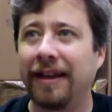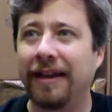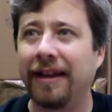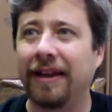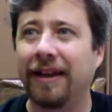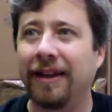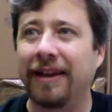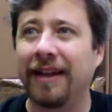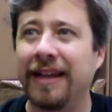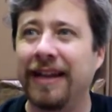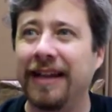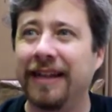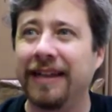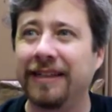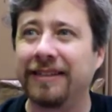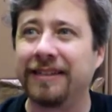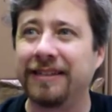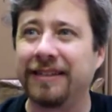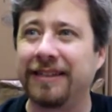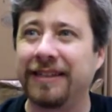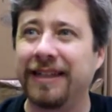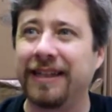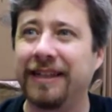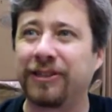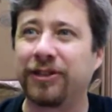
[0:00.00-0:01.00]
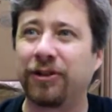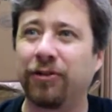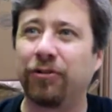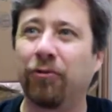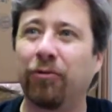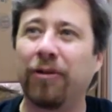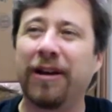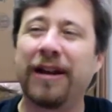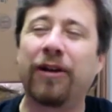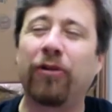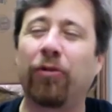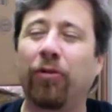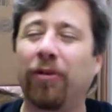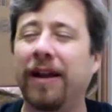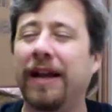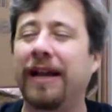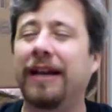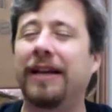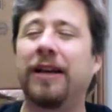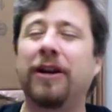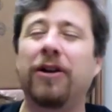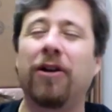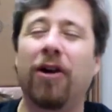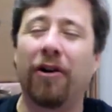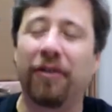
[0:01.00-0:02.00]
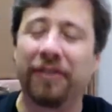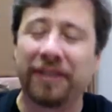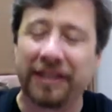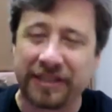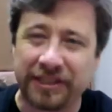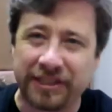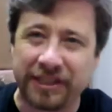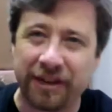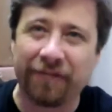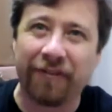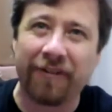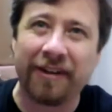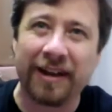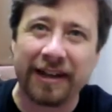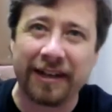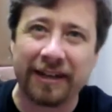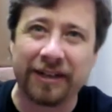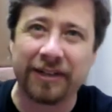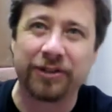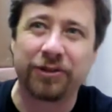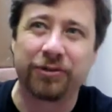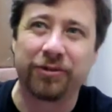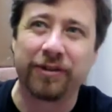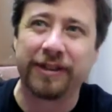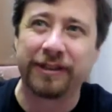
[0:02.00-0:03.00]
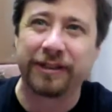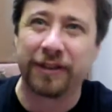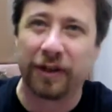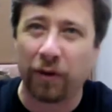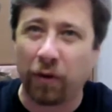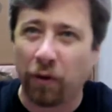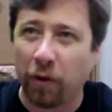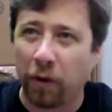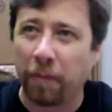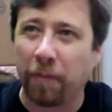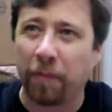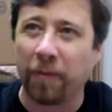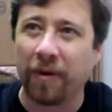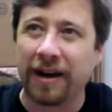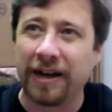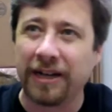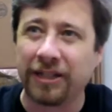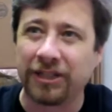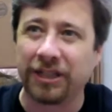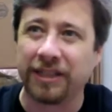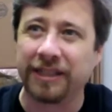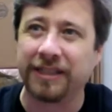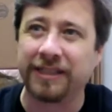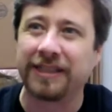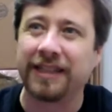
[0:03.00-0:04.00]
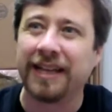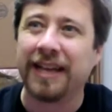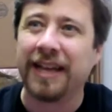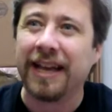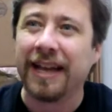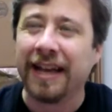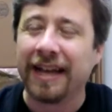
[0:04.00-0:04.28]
He's recreated all these different industries and corporations,